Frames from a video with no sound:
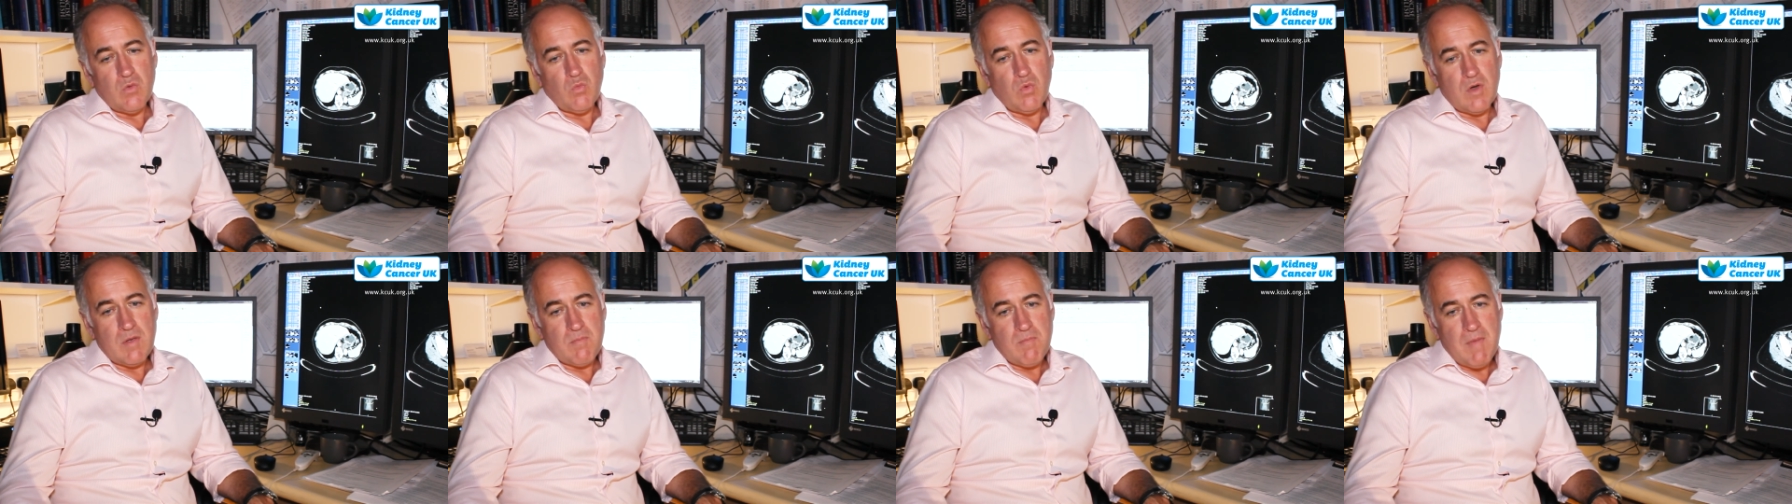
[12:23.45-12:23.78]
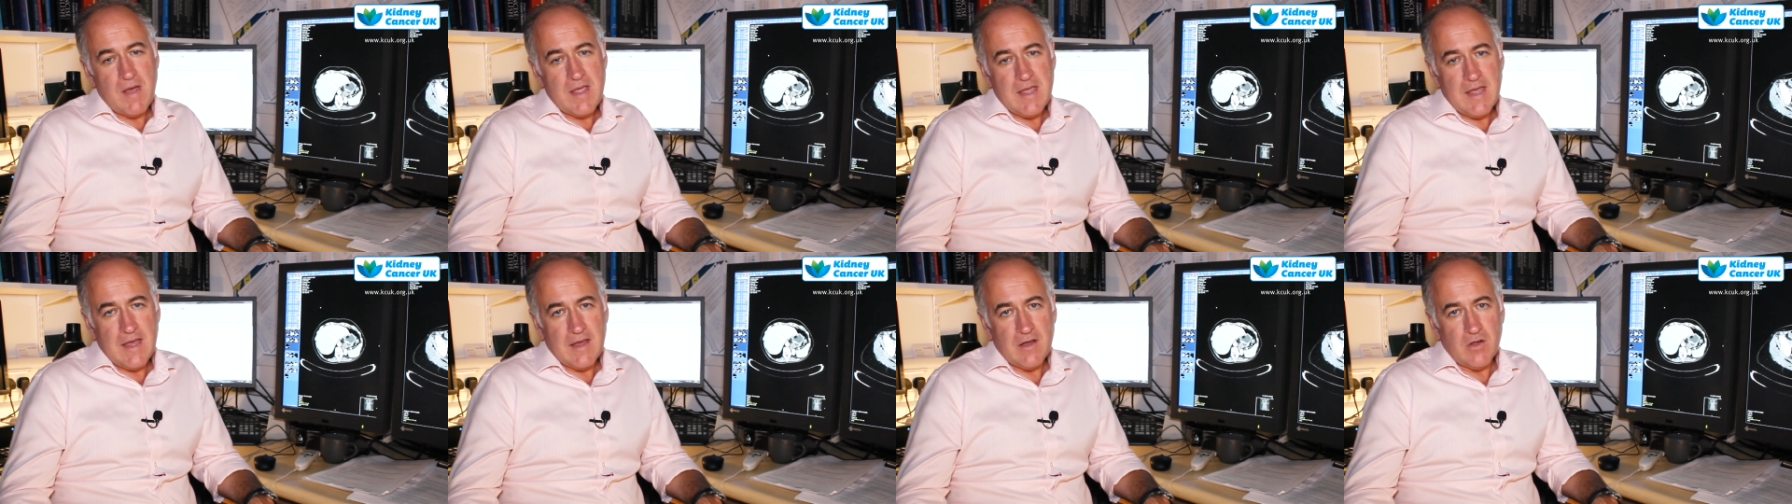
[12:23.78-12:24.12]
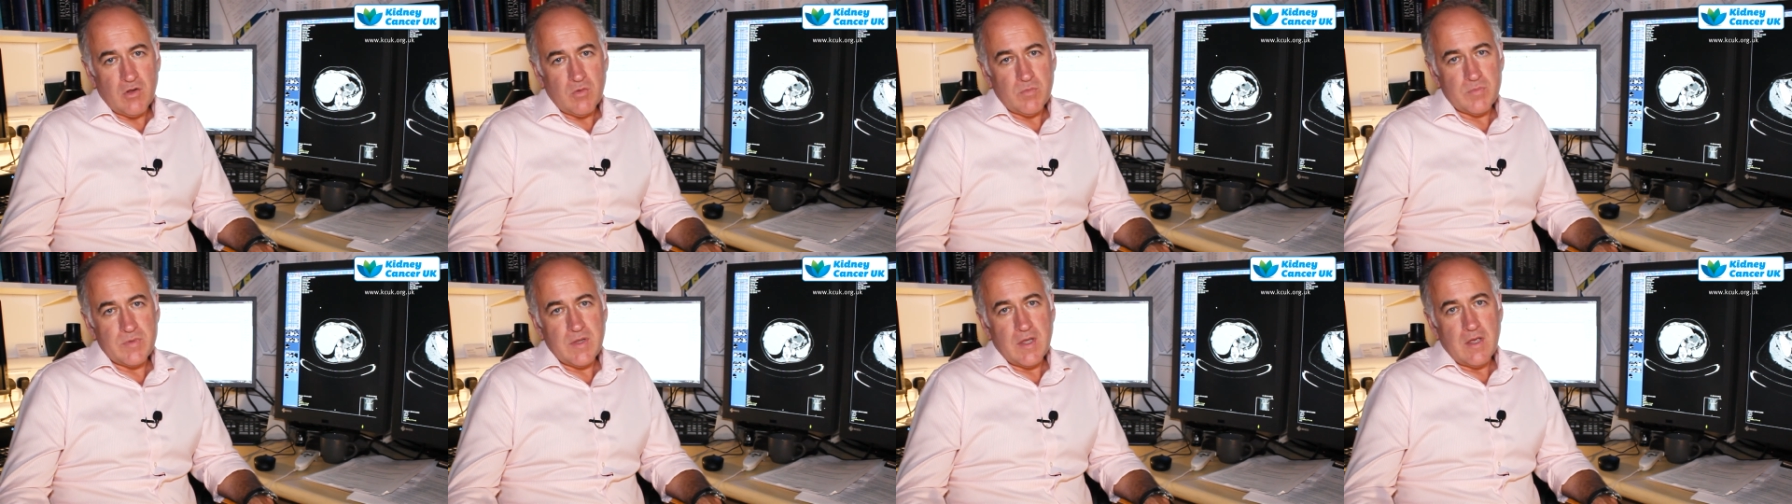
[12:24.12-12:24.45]
we may
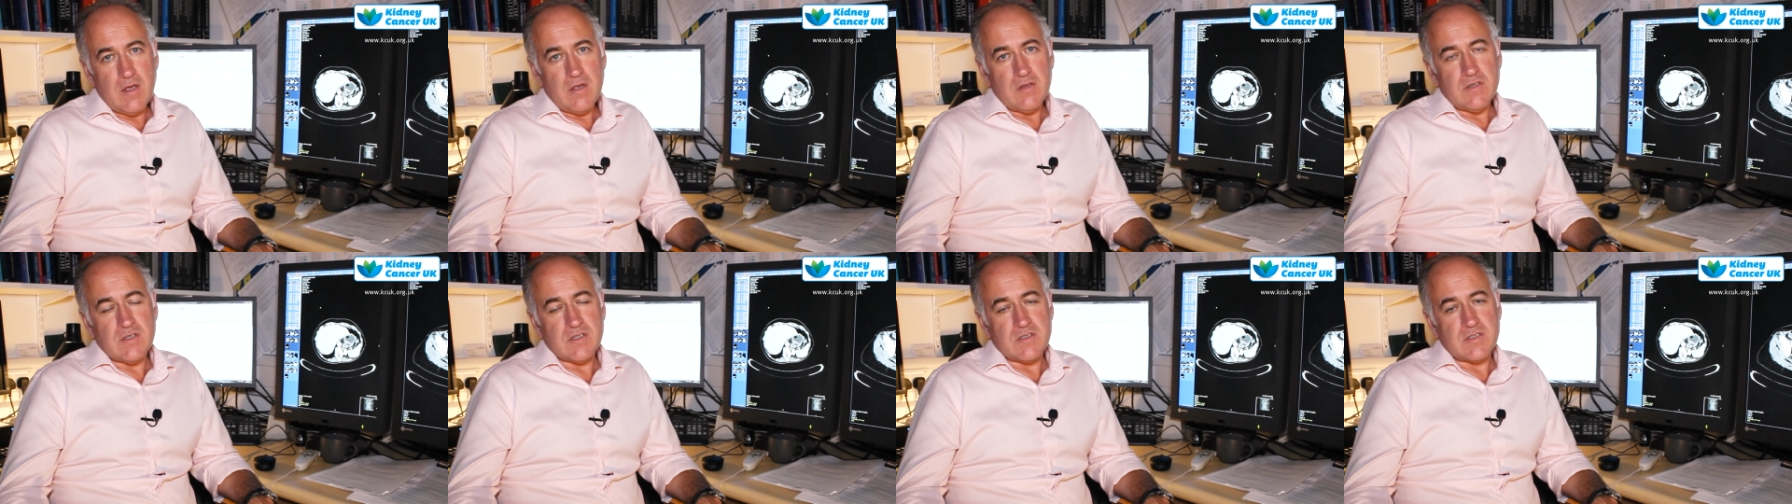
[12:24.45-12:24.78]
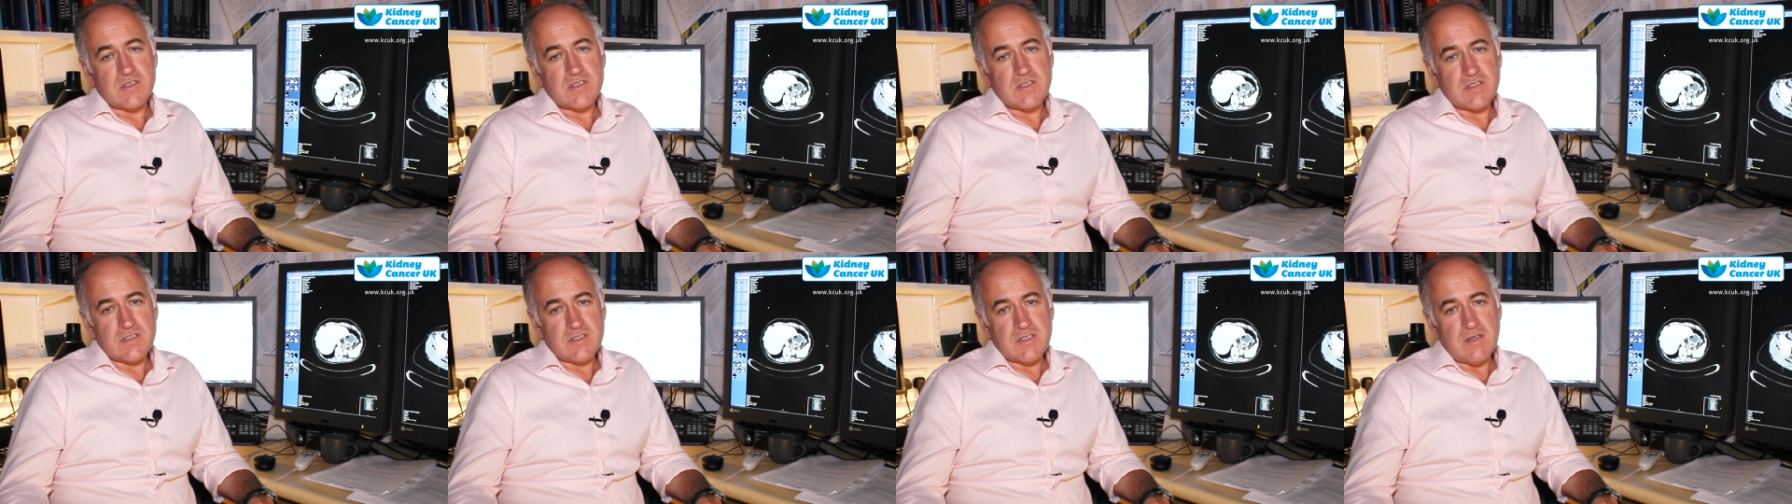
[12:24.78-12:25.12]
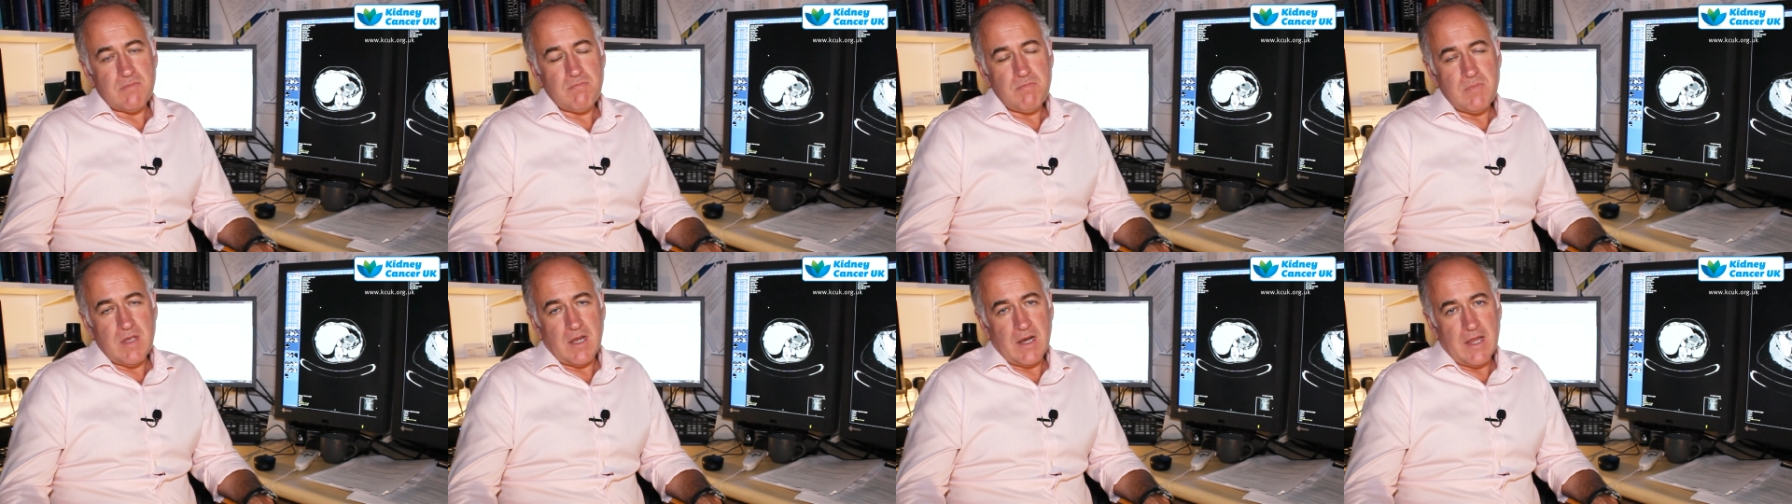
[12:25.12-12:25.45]
help to
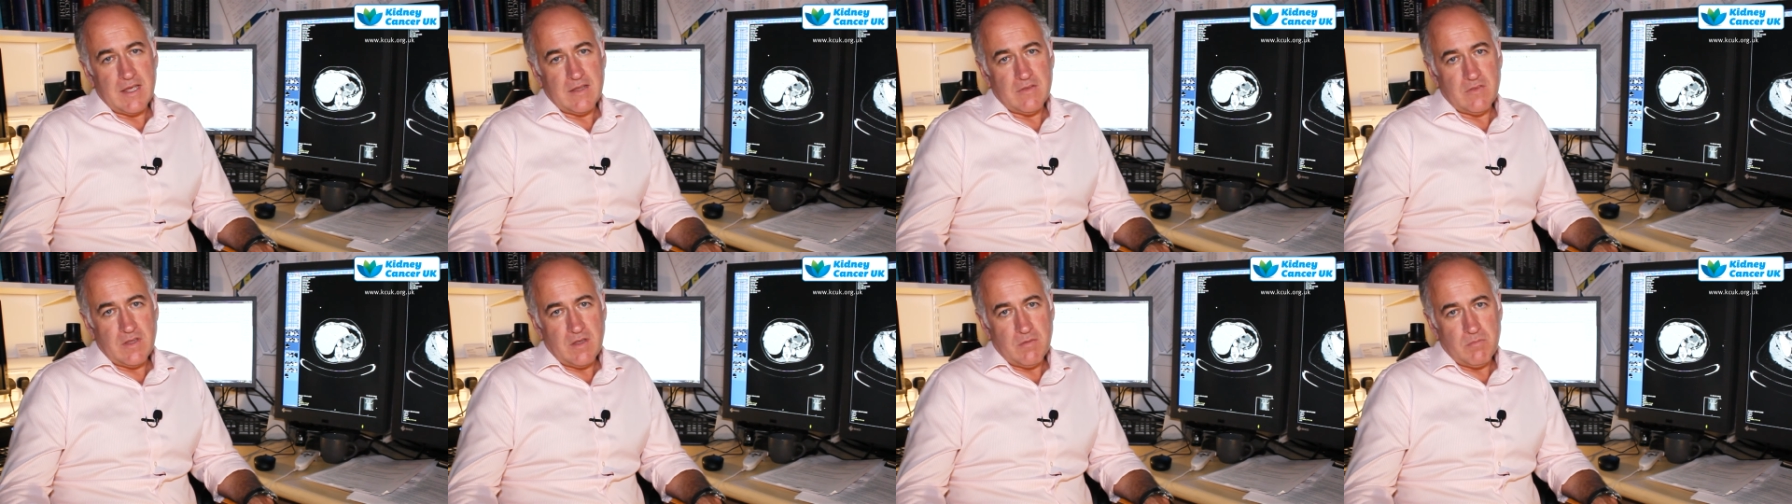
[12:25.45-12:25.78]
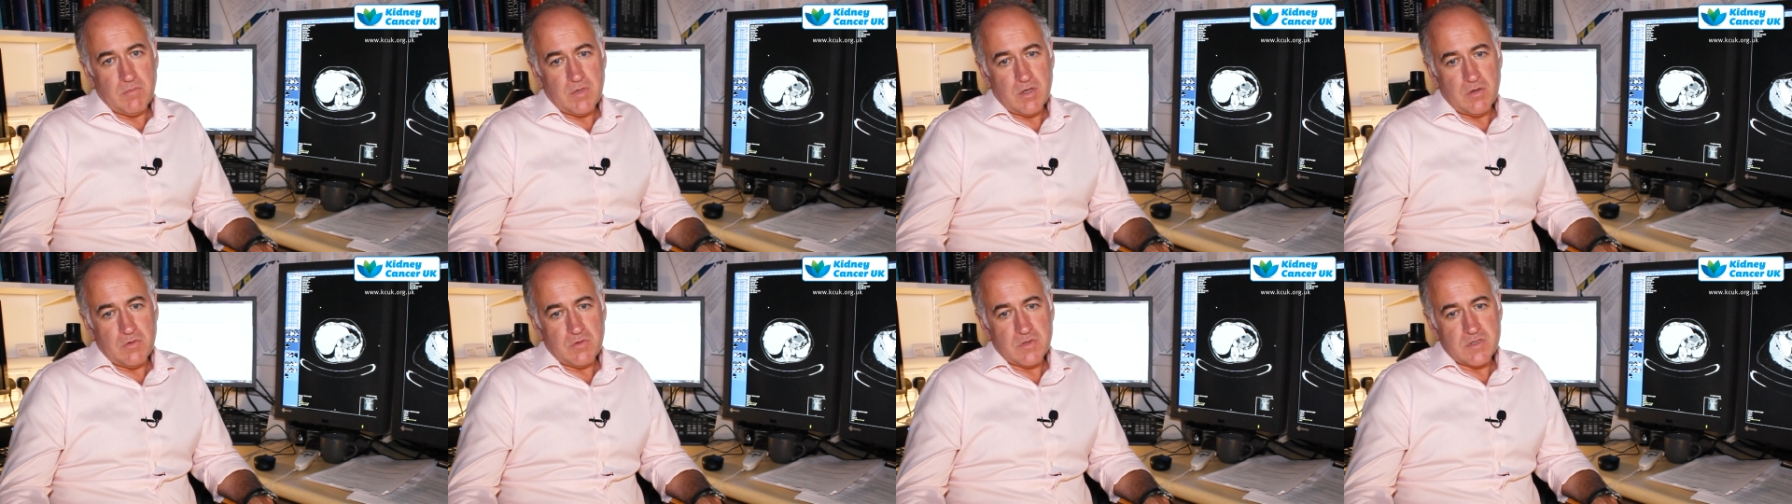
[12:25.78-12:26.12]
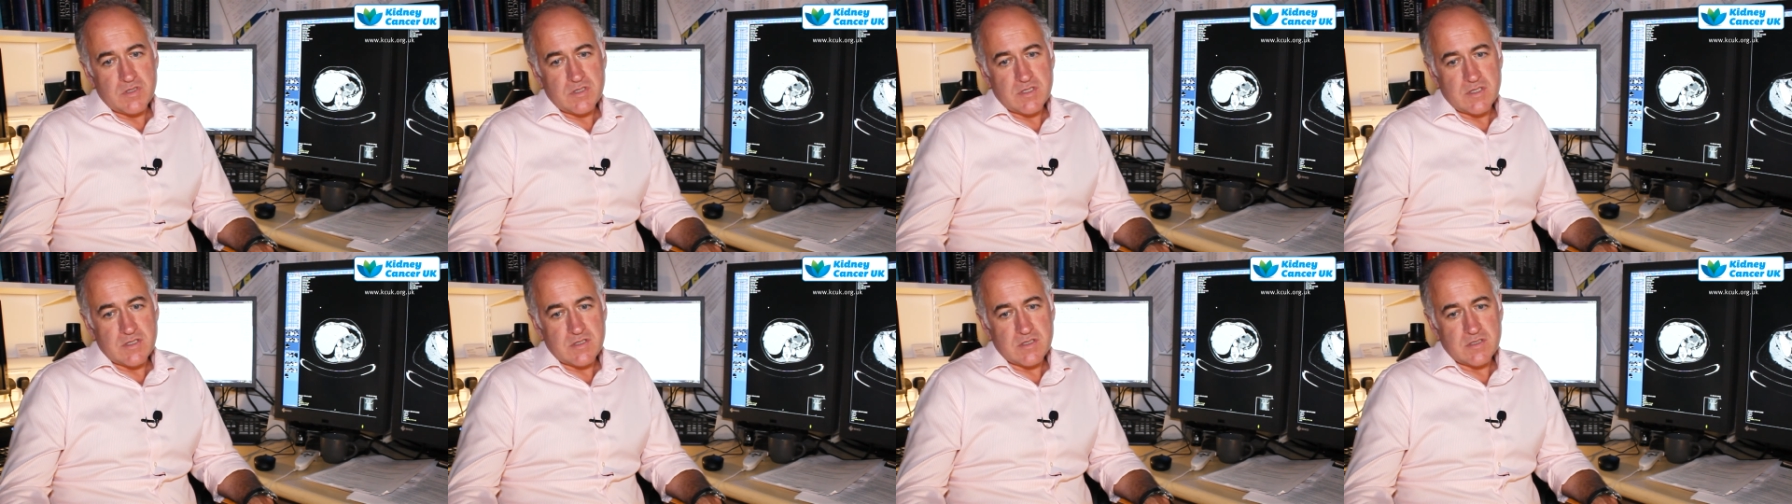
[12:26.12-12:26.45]
stimulate the immune
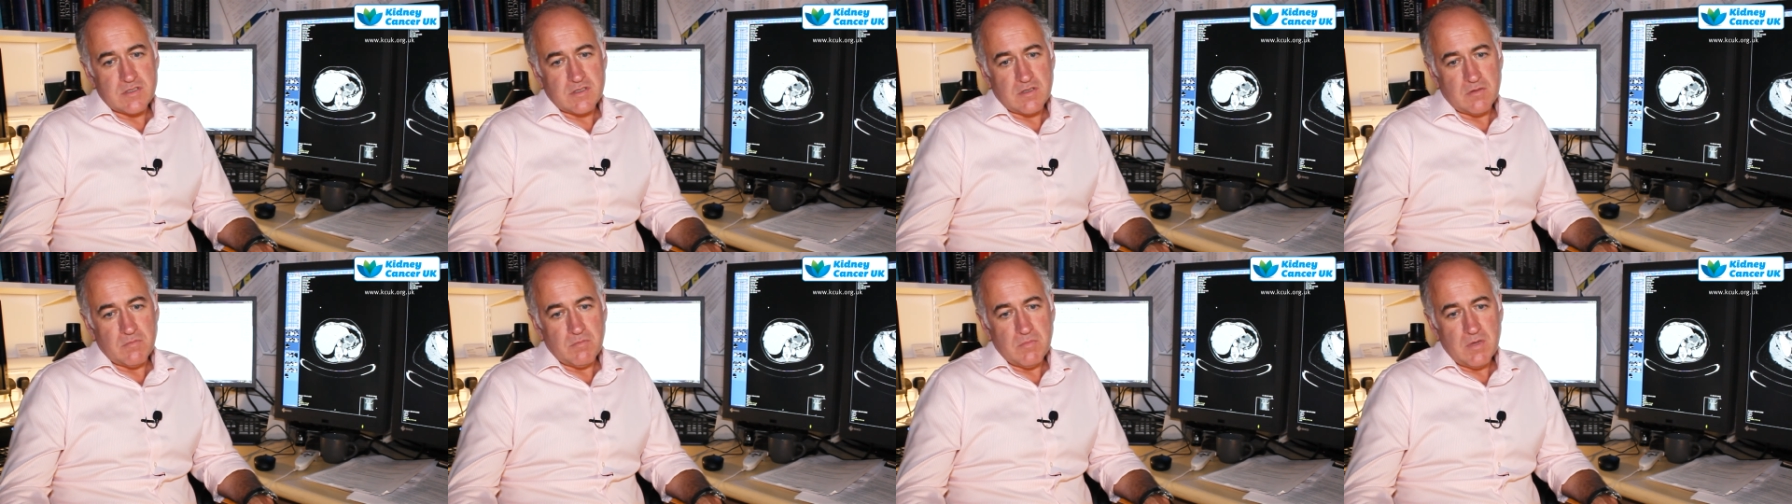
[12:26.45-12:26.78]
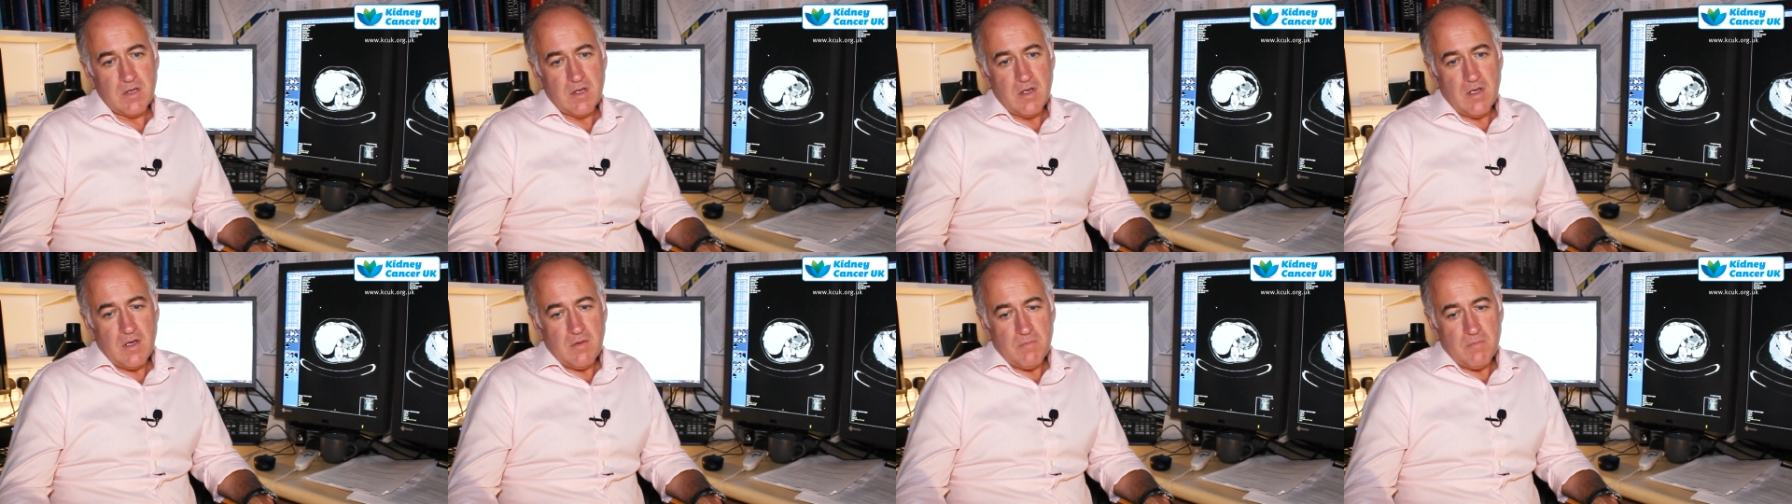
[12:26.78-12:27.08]
system